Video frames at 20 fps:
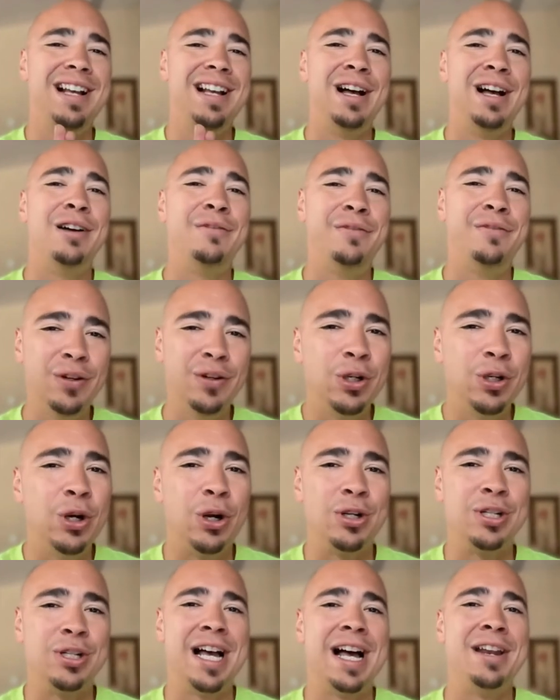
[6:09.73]
of
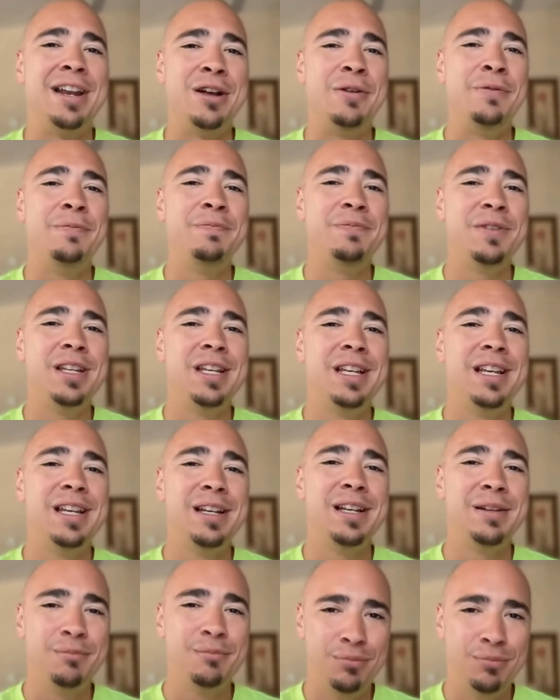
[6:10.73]
Cardano.
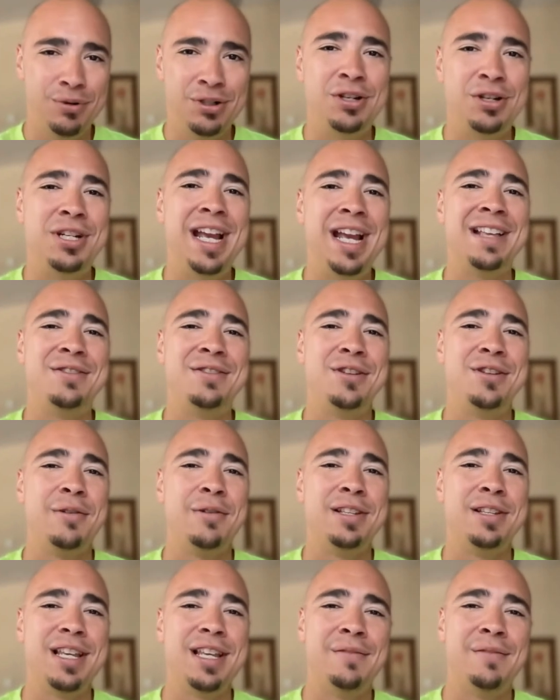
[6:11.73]
Appreciate you guys as
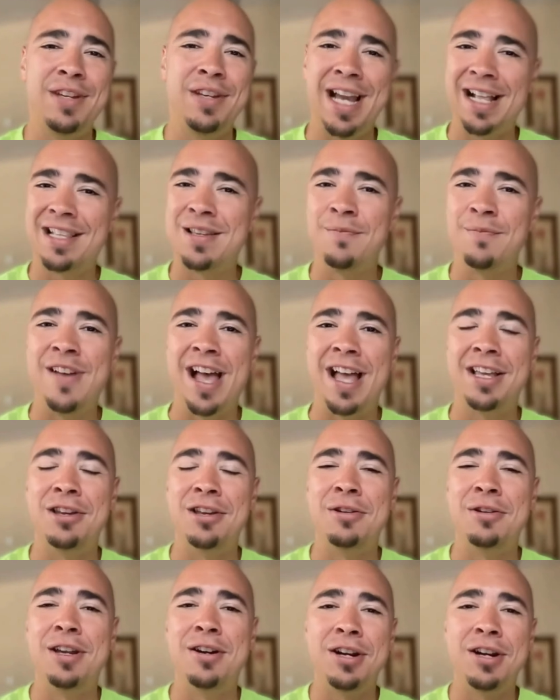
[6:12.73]
always. If you got some
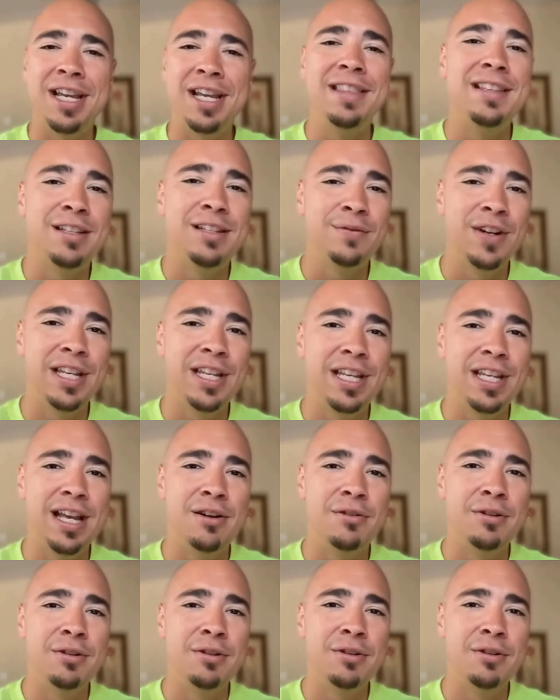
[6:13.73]
value here in this video.